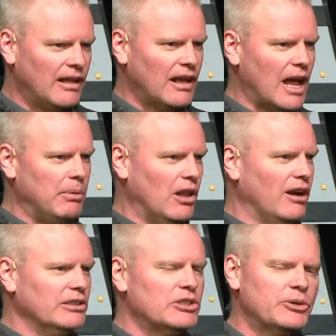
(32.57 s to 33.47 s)
I
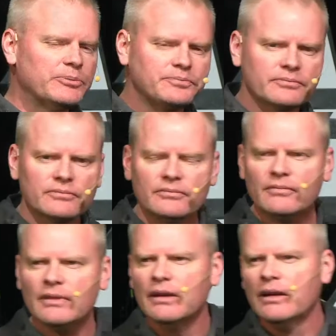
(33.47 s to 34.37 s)
belong to.
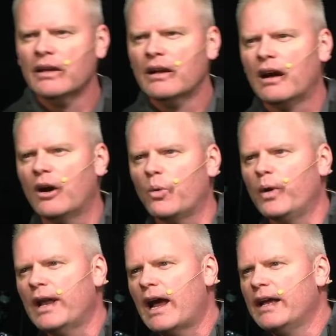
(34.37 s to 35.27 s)
Uh,
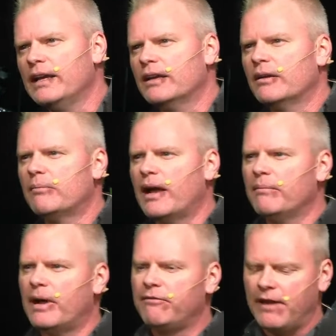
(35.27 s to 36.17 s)
when I, my,
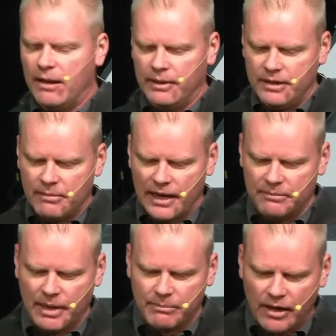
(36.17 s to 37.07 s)
my family, my,
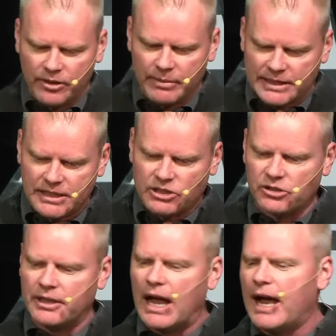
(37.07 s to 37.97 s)
my mother, my sister,
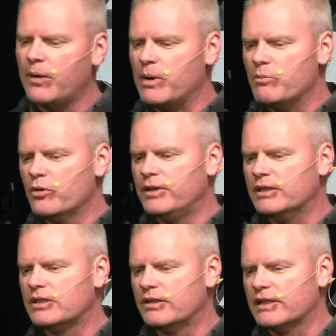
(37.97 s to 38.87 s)
and I, we moved
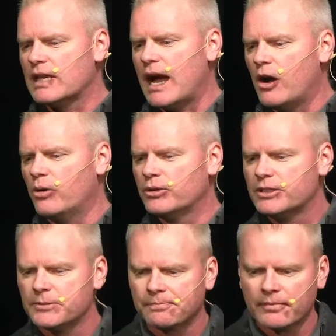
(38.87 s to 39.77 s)
into this
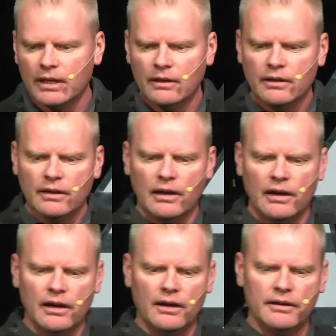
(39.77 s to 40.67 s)
house
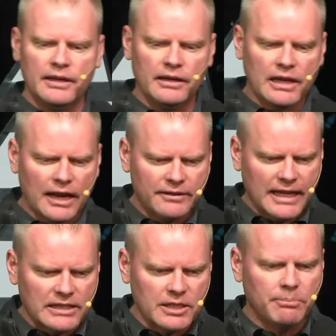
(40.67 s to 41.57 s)
uh, in a kind of
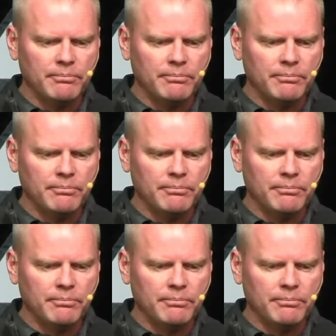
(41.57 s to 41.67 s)
densely